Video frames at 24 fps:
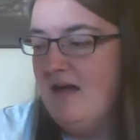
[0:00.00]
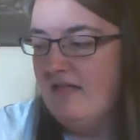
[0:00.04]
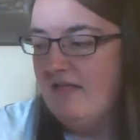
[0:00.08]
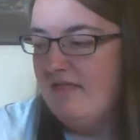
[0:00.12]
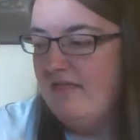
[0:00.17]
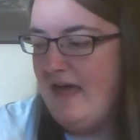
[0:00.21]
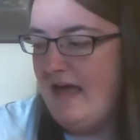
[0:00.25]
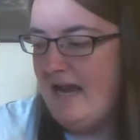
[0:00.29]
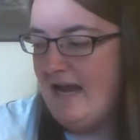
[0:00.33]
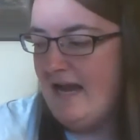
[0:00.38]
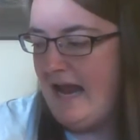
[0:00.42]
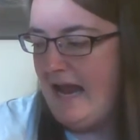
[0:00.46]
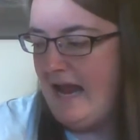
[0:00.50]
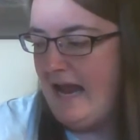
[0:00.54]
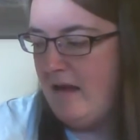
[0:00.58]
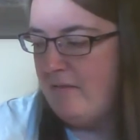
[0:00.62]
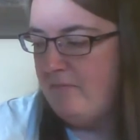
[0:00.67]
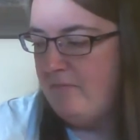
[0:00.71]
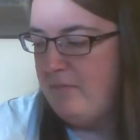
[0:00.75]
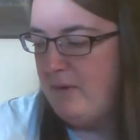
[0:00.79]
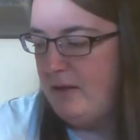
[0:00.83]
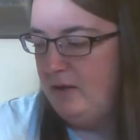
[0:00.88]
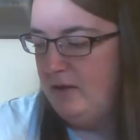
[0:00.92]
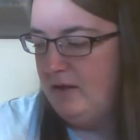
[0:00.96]
Then
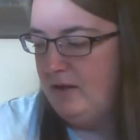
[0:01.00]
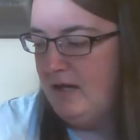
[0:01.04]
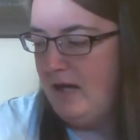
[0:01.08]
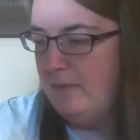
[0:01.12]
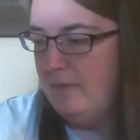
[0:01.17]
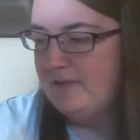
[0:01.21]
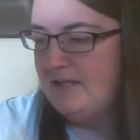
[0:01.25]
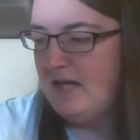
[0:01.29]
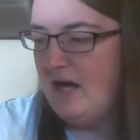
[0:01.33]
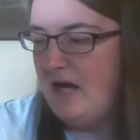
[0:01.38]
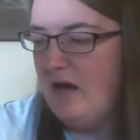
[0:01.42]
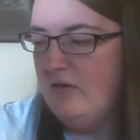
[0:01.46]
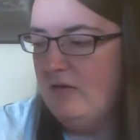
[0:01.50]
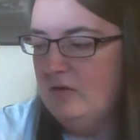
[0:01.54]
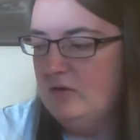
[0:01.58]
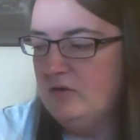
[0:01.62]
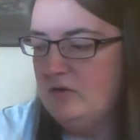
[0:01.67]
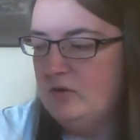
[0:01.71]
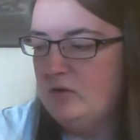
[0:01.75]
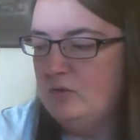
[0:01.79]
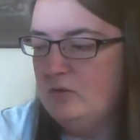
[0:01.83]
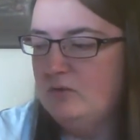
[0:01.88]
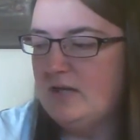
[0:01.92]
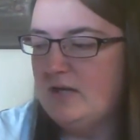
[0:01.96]
Aunt Buttercup's other
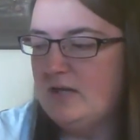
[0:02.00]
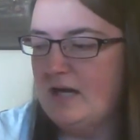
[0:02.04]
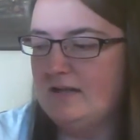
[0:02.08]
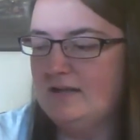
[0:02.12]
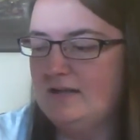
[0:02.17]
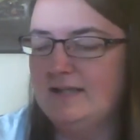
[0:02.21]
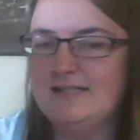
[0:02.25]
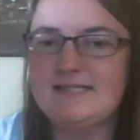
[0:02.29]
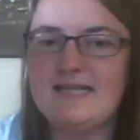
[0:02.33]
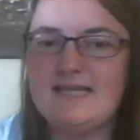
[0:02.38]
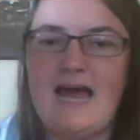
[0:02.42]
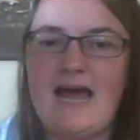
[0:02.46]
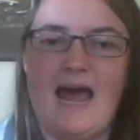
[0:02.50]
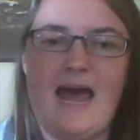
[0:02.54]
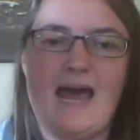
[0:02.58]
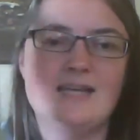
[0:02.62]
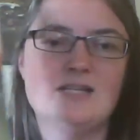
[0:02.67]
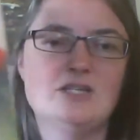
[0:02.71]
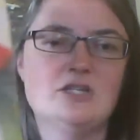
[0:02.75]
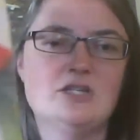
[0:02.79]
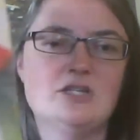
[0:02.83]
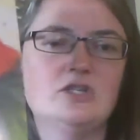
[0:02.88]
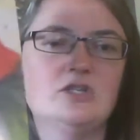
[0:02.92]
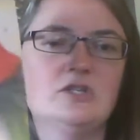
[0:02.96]
2 ducklings
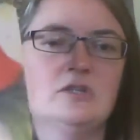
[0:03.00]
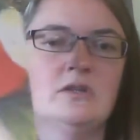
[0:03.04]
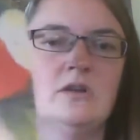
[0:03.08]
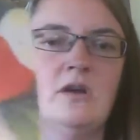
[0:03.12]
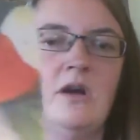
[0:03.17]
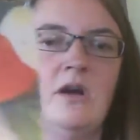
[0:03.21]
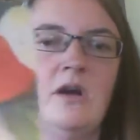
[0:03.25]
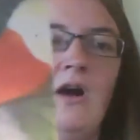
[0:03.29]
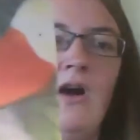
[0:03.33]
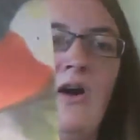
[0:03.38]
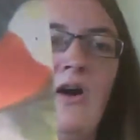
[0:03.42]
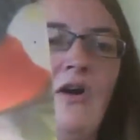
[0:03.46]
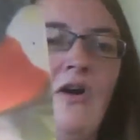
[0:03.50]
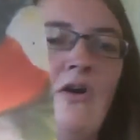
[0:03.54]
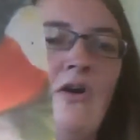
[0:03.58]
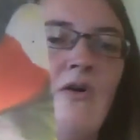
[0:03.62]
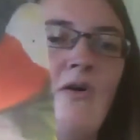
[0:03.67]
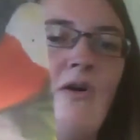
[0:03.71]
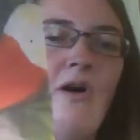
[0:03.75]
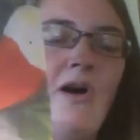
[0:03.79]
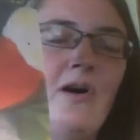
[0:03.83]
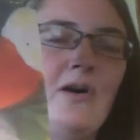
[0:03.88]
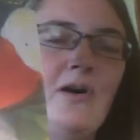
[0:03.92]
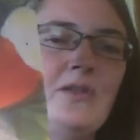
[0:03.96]
hatched.
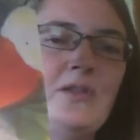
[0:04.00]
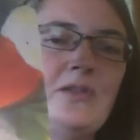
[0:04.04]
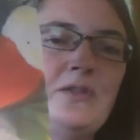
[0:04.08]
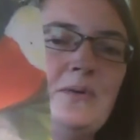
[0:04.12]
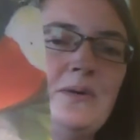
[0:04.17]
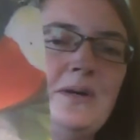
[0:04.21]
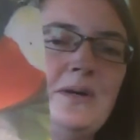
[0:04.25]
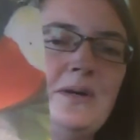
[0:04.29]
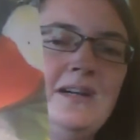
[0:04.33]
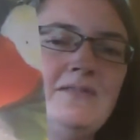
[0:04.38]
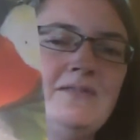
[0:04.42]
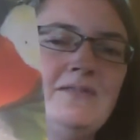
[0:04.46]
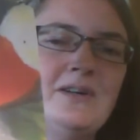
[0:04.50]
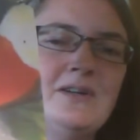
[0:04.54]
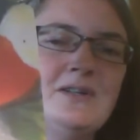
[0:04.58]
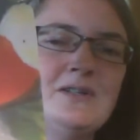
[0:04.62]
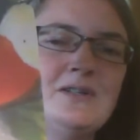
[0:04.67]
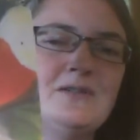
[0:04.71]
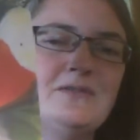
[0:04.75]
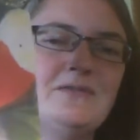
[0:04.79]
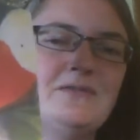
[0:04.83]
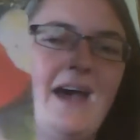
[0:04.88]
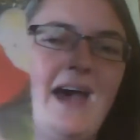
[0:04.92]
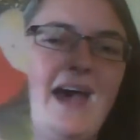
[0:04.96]
Oh, all 3 of
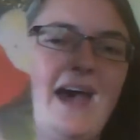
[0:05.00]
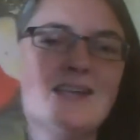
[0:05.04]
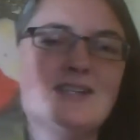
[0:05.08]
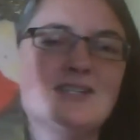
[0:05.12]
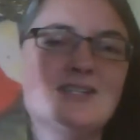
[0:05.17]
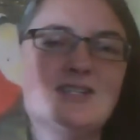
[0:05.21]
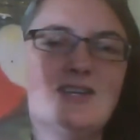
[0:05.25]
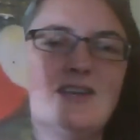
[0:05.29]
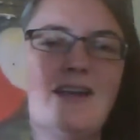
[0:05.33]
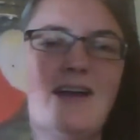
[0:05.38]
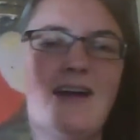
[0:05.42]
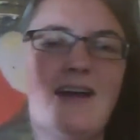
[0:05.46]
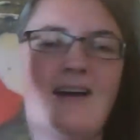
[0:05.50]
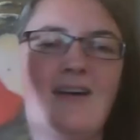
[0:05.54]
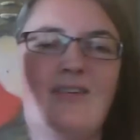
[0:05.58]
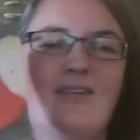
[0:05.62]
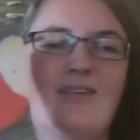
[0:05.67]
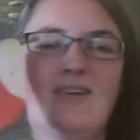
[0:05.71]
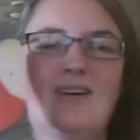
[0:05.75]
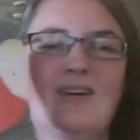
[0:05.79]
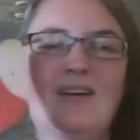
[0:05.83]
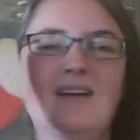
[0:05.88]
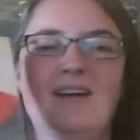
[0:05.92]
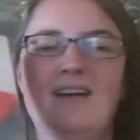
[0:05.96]
hers have hatched
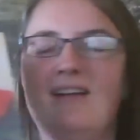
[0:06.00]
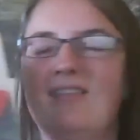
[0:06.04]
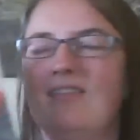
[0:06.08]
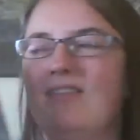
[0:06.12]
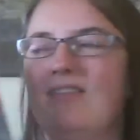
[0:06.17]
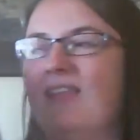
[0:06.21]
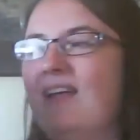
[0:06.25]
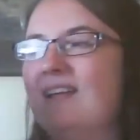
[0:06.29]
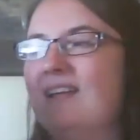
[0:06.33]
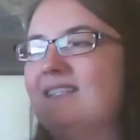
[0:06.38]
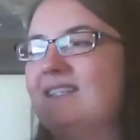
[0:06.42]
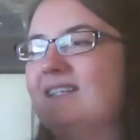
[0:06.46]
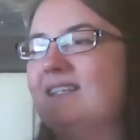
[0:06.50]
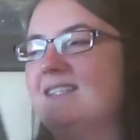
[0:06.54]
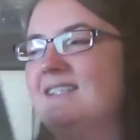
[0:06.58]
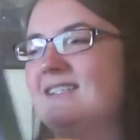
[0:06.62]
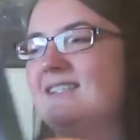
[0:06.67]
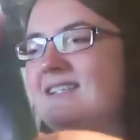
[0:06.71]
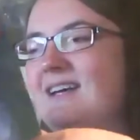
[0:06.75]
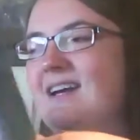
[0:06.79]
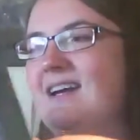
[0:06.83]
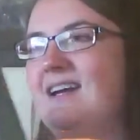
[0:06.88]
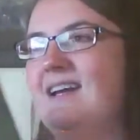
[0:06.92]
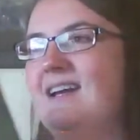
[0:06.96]
now. That's
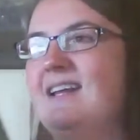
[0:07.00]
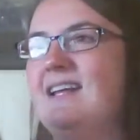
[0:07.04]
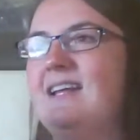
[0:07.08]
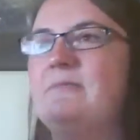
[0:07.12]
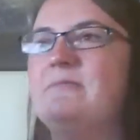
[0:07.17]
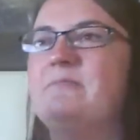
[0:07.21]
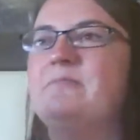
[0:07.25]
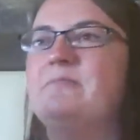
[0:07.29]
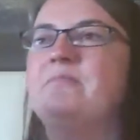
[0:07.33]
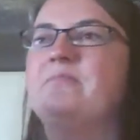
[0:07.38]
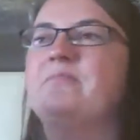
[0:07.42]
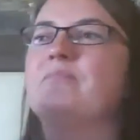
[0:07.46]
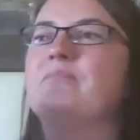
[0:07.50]
exciting.